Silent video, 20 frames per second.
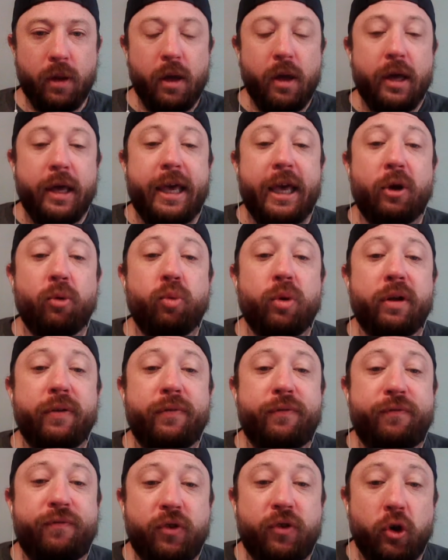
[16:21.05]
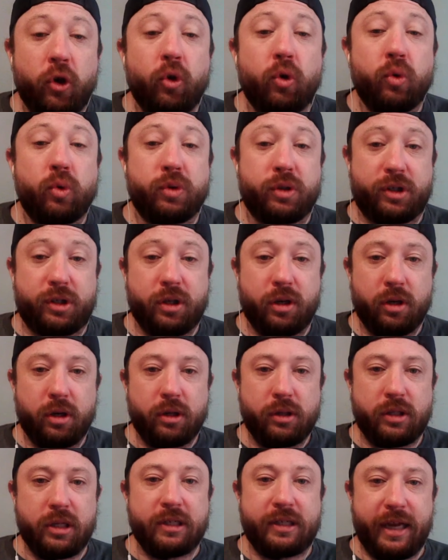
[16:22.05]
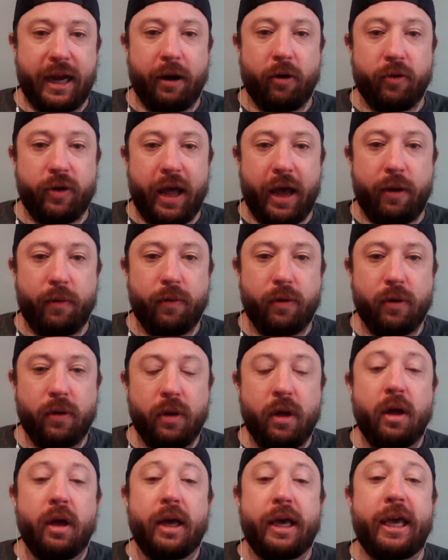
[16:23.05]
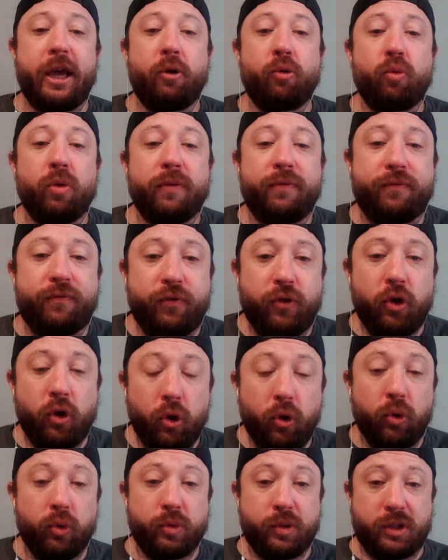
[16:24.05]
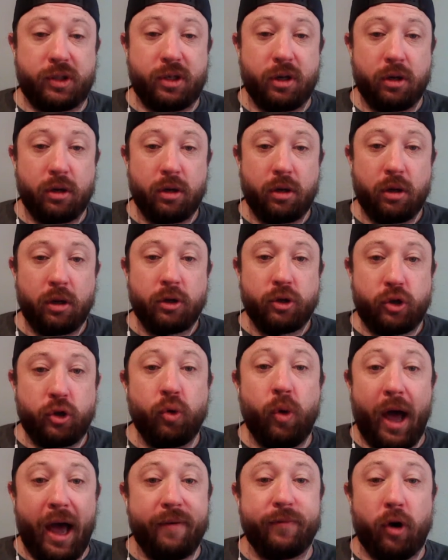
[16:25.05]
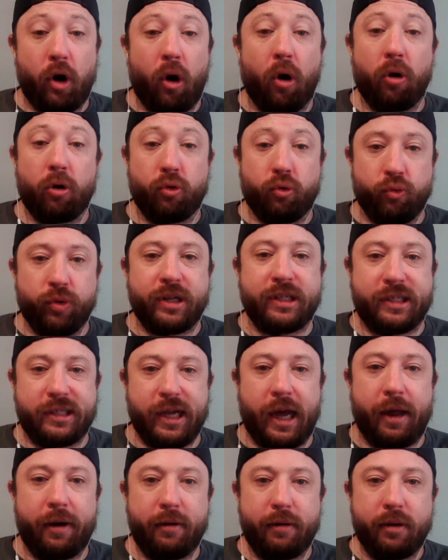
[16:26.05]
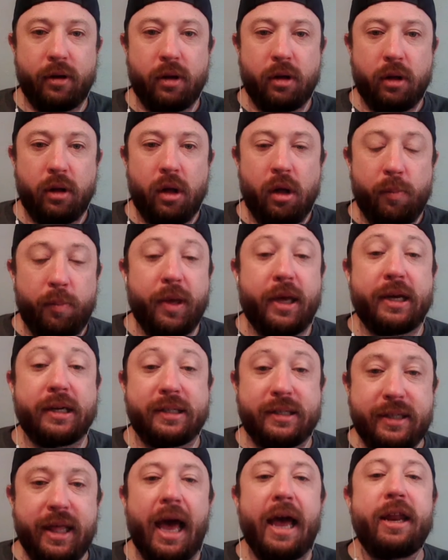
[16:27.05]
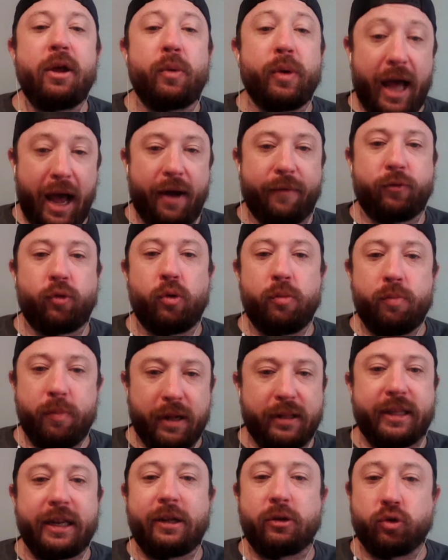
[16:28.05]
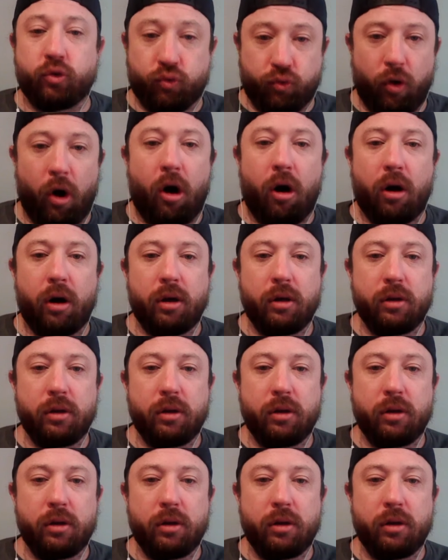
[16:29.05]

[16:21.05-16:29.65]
He refused to tear down. He refused to have a hard reset because then he would have to admit that he's wrong.